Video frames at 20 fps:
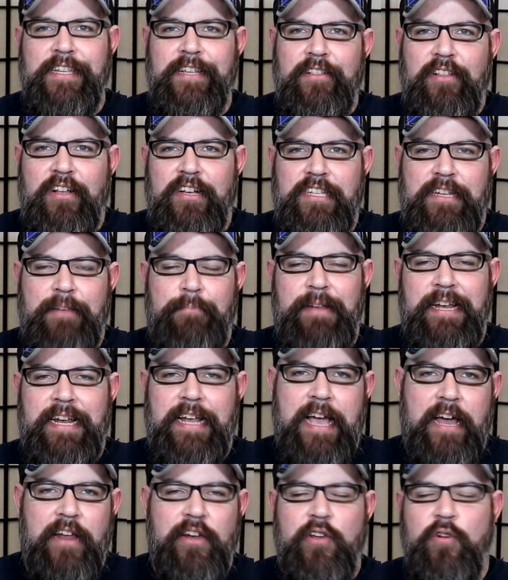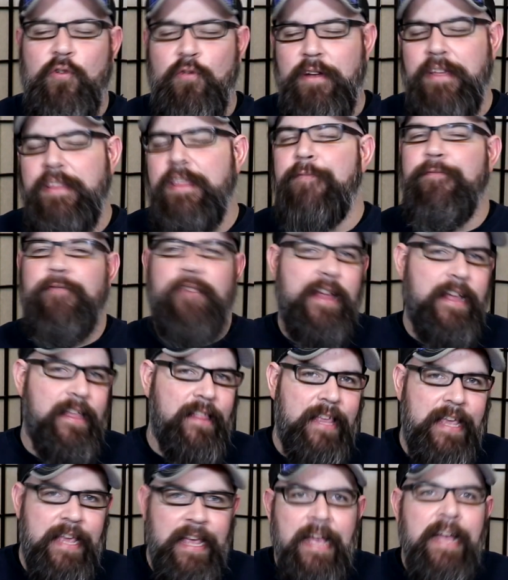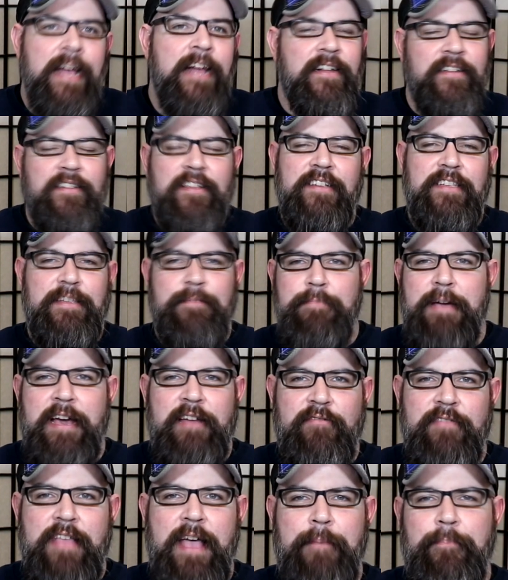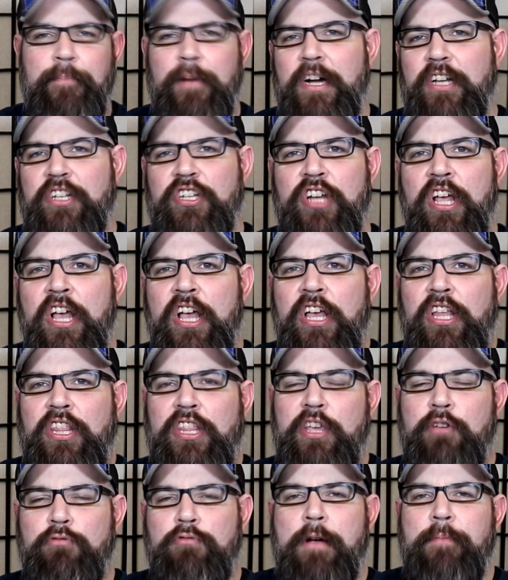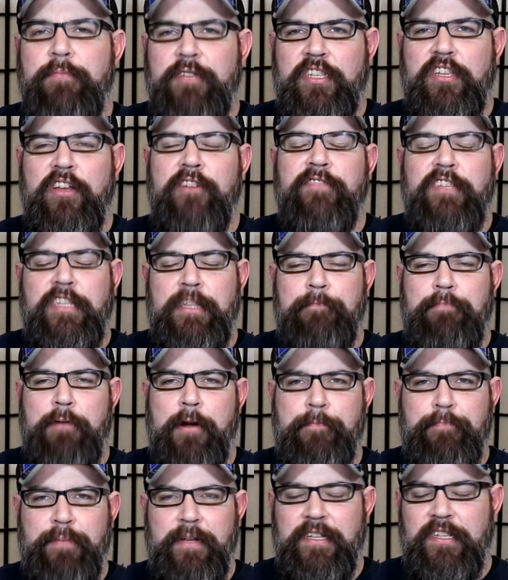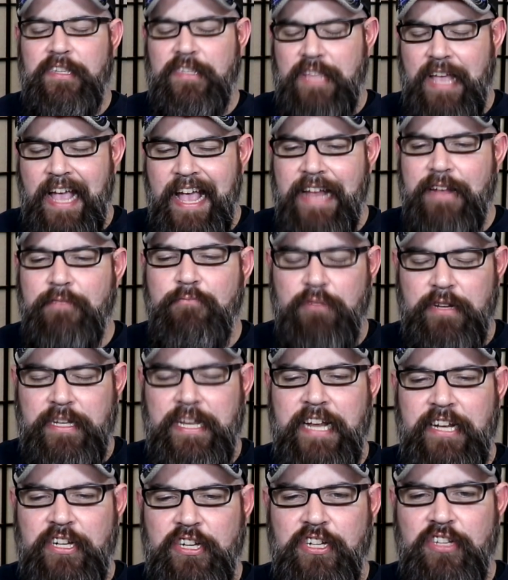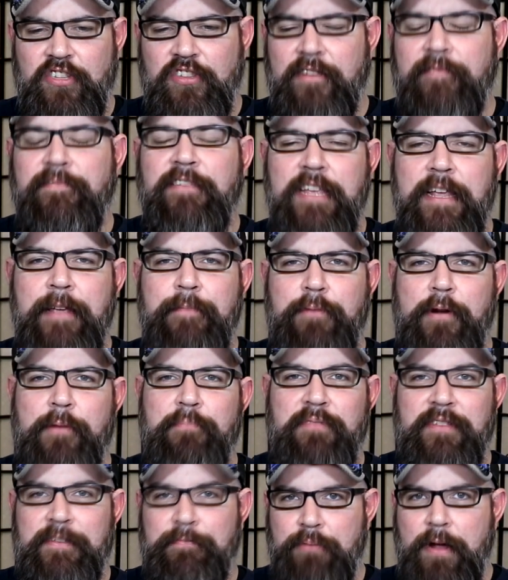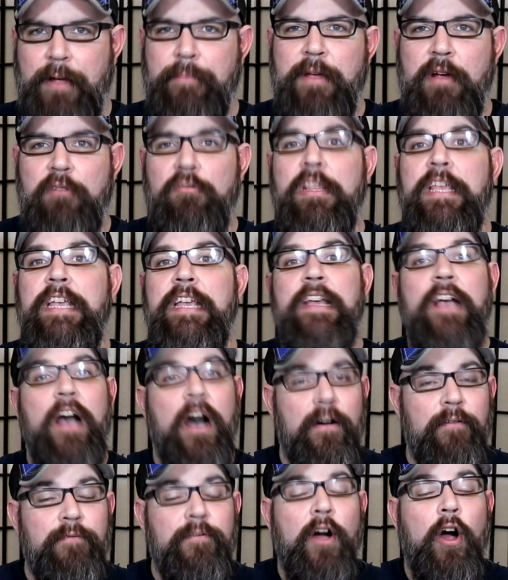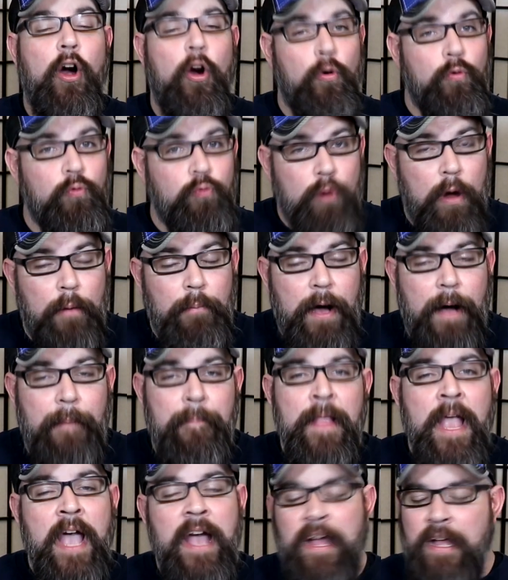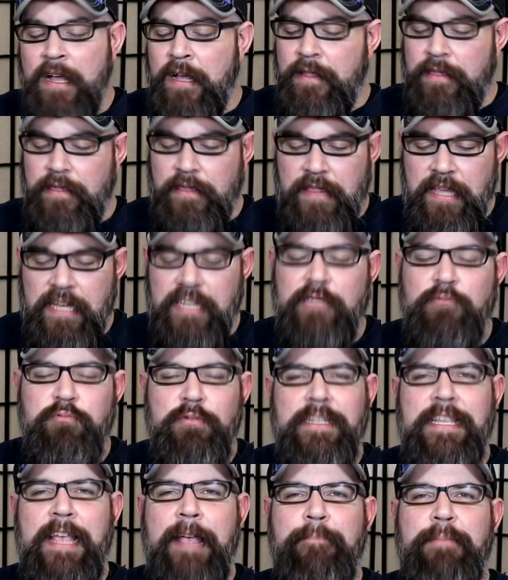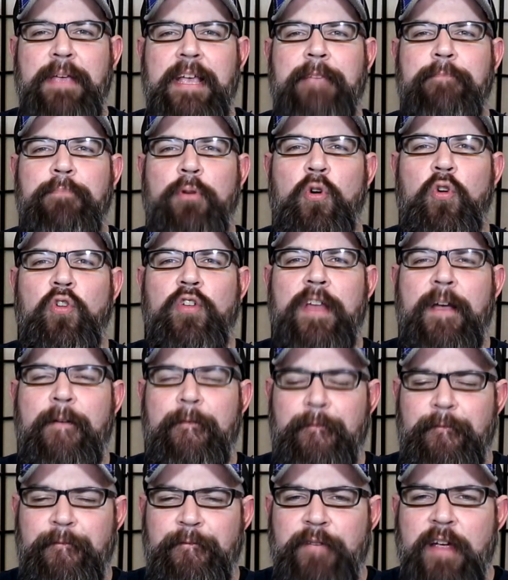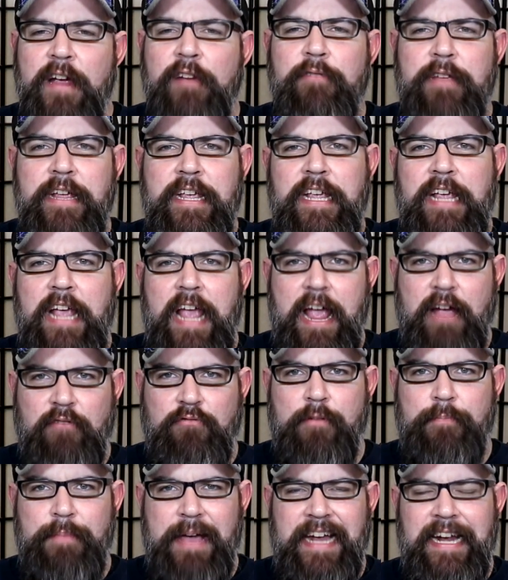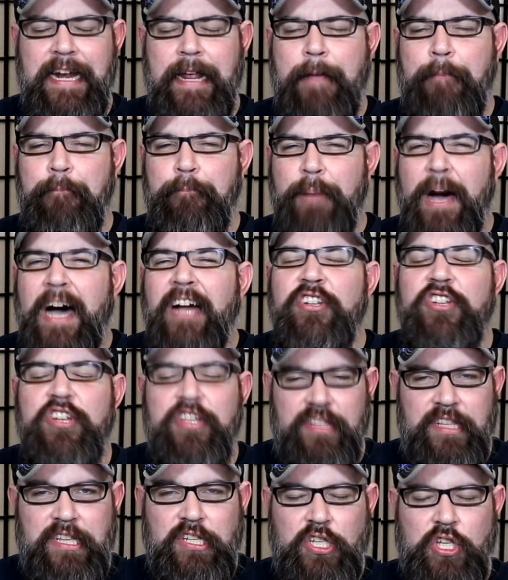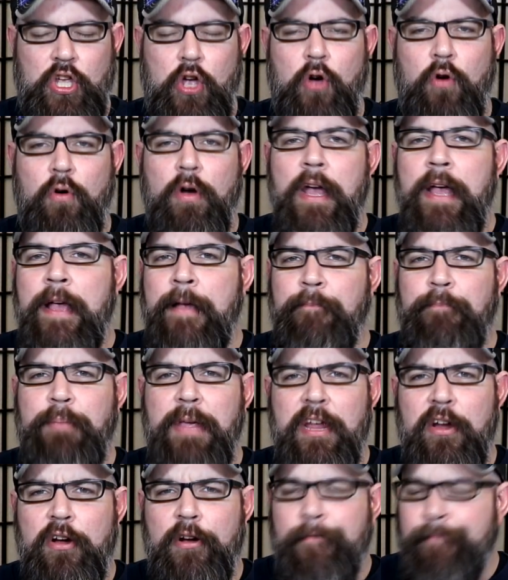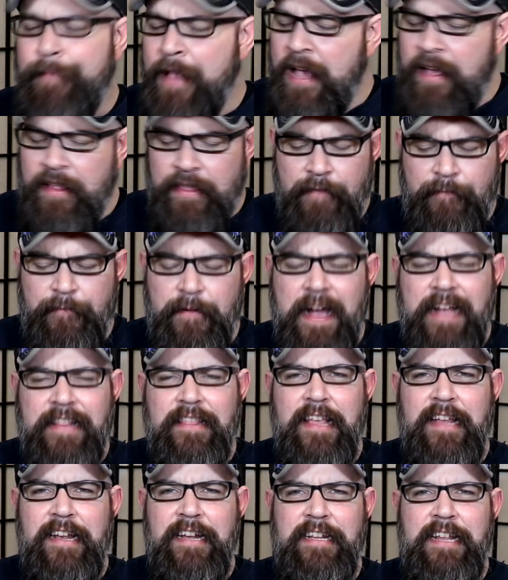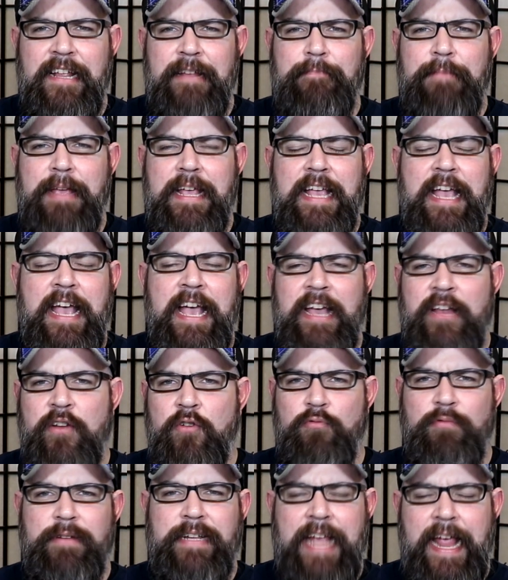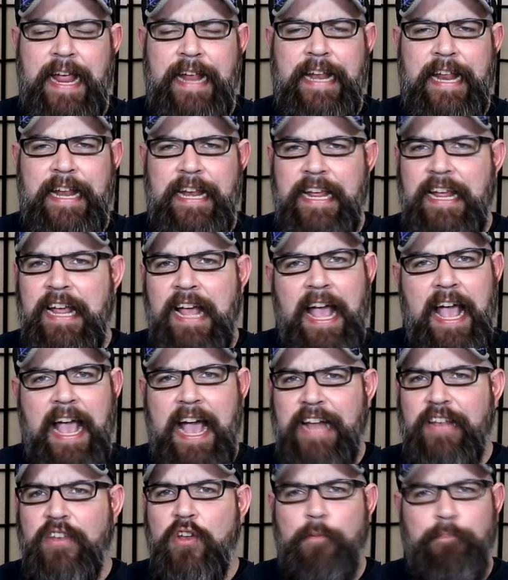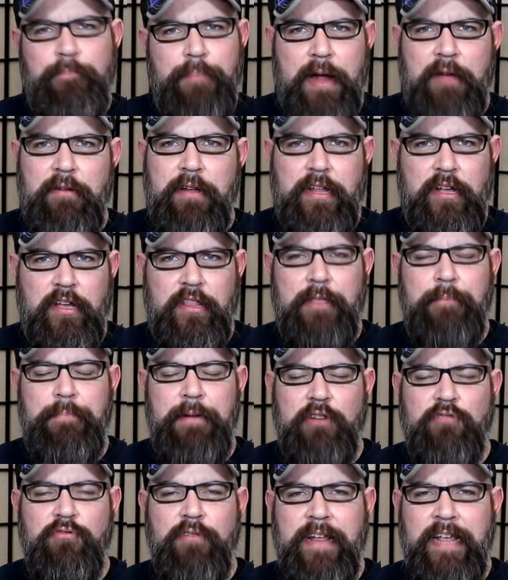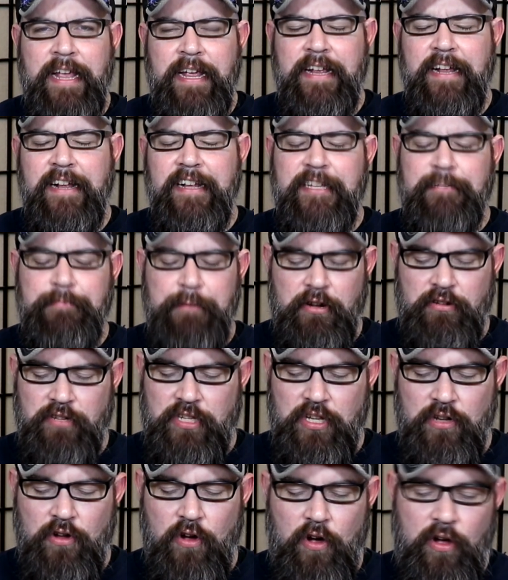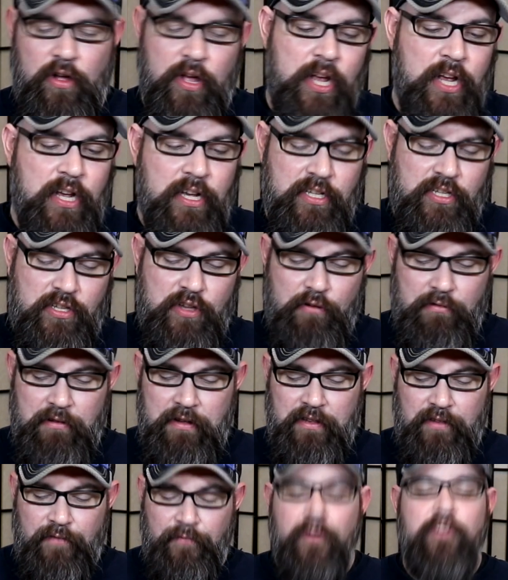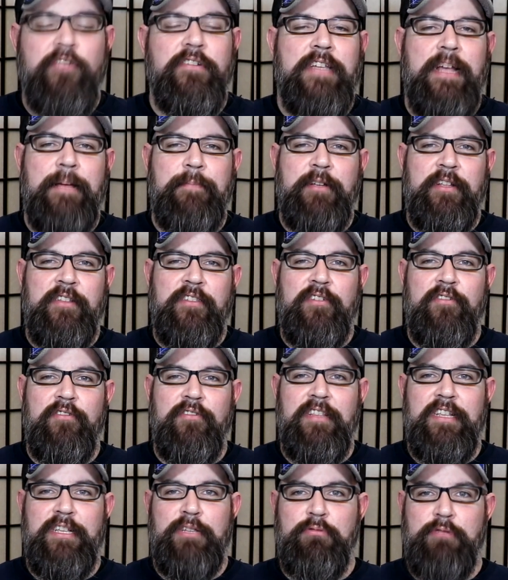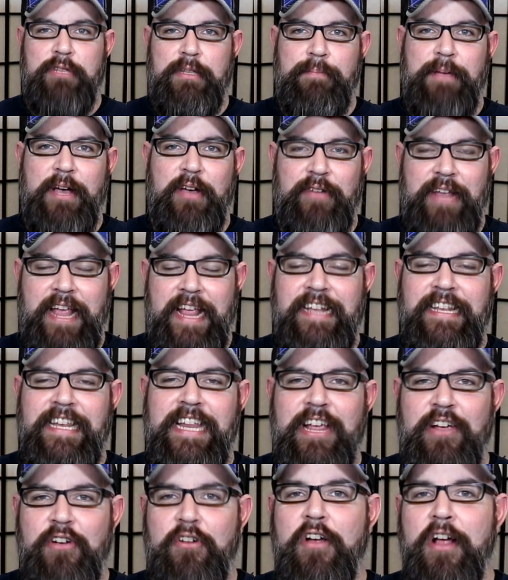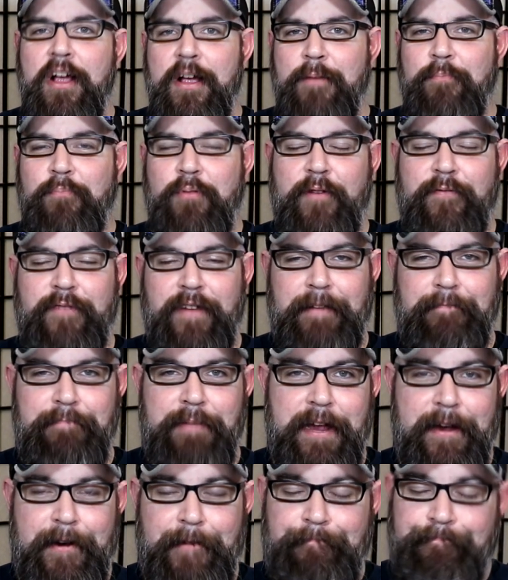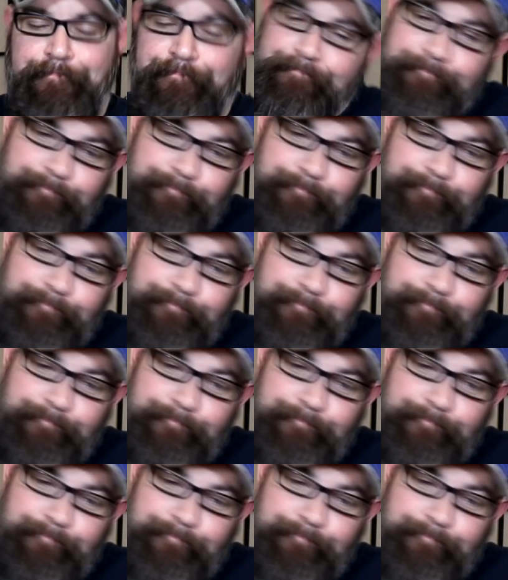It lost them in a category that frankly doesn't matter that much. The aroma serves the purpose. The head and retention serves the purpose primarily of aroma. This was a big, bold, very aromatic, pungently so, beer. The fact that it didn't make a head or retain any had no bearing on the beer drinking experience at all. So as far as I'm concerned, this was about a near perfect beer.